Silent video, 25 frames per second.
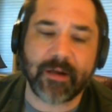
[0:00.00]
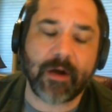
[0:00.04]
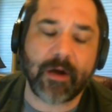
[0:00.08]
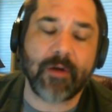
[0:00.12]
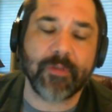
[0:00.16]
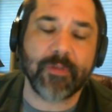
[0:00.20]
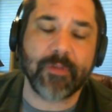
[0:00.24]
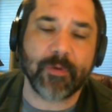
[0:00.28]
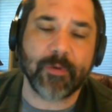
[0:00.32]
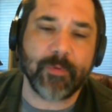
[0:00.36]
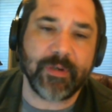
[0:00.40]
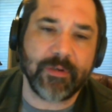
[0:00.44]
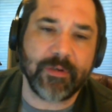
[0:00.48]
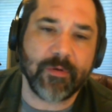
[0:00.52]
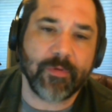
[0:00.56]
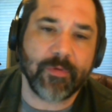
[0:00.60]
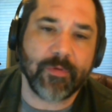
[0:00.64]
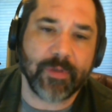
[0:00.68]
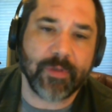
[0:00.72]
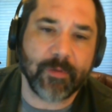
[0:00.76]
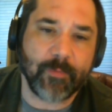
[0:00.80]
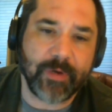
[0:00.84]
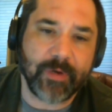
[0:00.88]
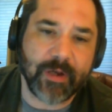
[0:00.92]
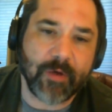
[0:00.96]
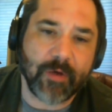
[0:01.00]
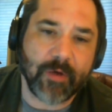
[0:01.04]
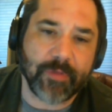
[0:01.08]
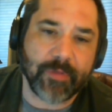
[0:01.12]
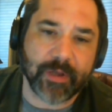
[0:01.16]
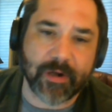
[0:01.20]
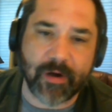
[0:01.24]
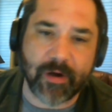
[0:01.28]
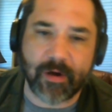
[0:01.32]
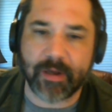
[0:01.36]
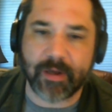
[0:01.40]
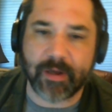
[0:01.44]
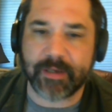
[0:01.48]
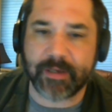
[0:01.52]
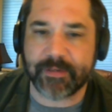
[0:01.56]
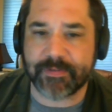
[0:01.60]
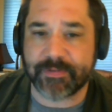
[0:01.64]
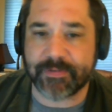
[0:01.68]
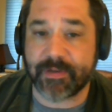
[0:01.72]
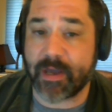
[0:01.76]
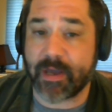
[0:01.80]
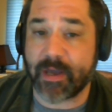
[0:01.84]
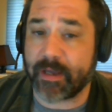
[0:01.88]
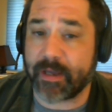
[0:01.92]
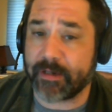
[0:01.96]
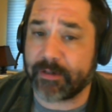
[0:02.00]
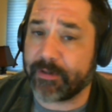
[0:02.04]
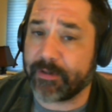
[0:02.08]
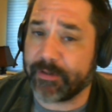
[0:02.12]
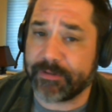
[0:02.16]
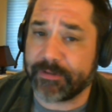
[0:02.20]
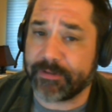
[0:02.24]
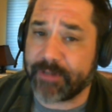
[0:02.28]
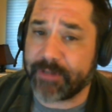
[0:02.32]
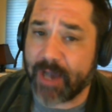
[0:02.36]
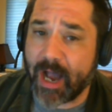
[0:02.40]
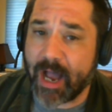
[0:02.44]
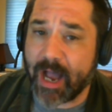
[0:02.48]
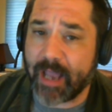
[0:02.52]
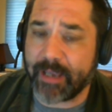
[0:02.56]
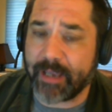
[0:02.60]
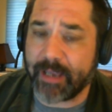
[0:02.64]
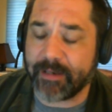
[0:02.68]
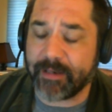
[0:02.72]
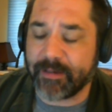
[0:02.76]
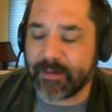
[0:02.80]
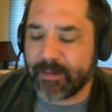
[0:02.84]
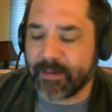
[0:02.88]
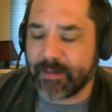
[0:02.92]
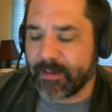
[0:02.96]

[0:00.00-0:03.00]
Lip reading: Although we know that Khan is not a good guy.